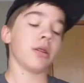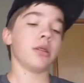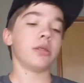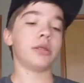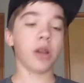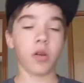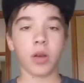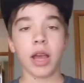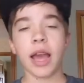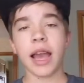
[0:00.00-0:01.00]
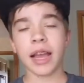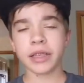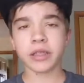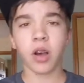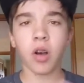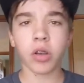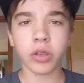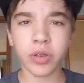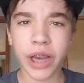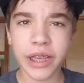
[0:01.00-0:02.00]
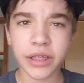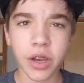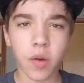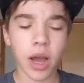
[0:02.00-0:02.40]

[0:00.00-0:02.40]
So, as all you guys know,